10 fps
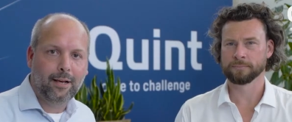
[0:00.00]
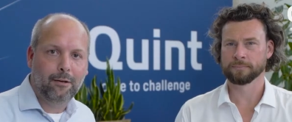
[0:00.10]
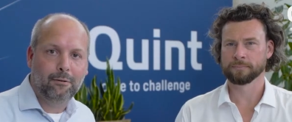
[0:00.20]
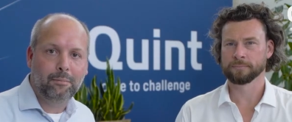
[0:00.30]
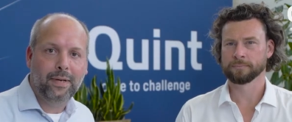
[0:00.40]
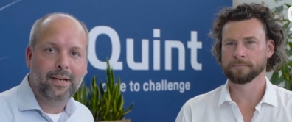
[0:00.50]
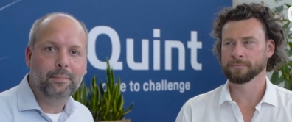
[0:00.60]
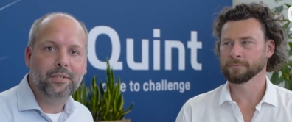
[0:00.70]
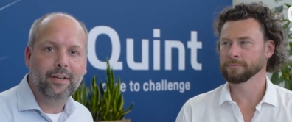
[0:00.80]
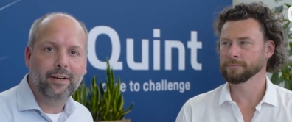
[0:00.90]
Speaker 1: Hello, my
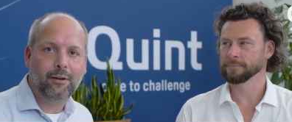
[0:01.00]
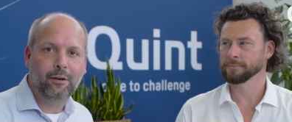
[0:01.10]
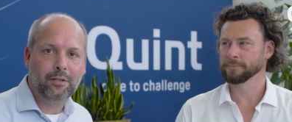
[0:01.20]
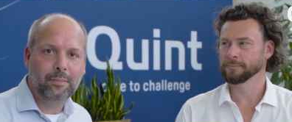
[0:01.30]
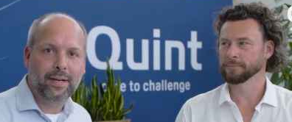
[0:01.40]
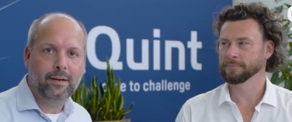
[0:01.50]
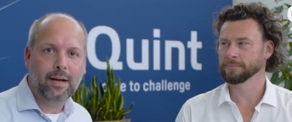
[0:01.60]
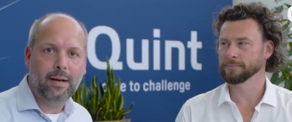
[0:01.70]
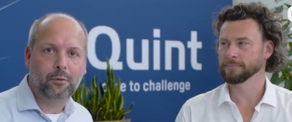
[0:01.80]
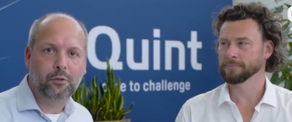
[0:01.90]
name is Erik
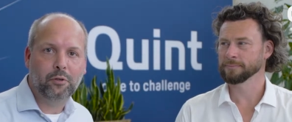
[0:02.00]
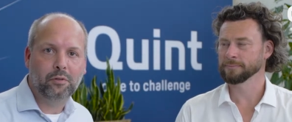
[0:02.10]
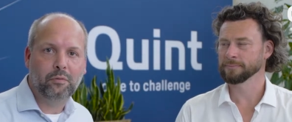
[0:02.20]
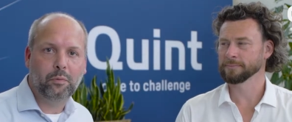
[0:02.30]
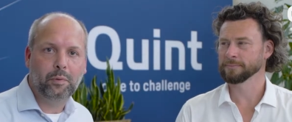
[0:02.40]
Rosemeyer. I'm consultant from